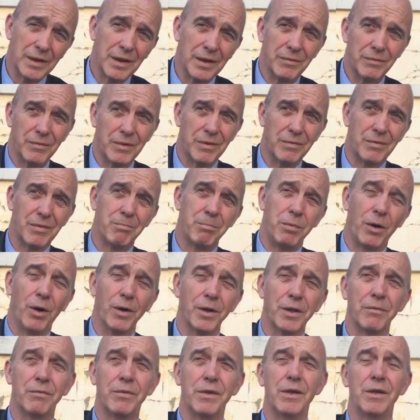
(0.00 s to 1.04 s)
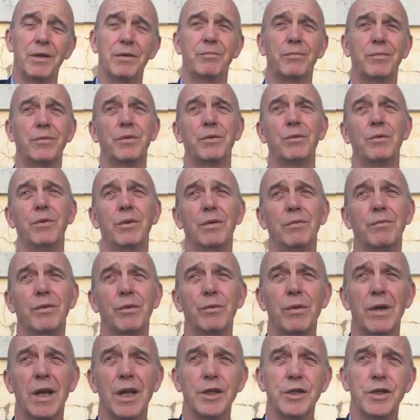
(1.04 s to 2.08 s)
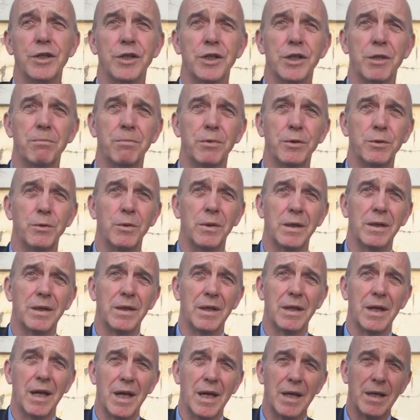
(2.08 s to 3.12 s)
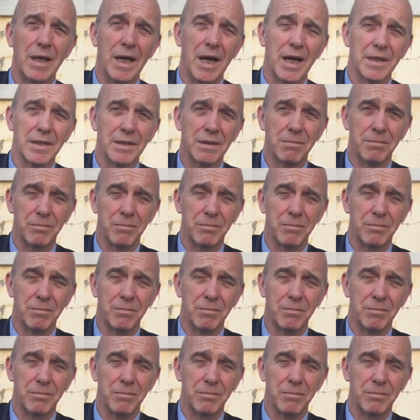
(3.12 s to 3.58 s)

Well, part of the relationship between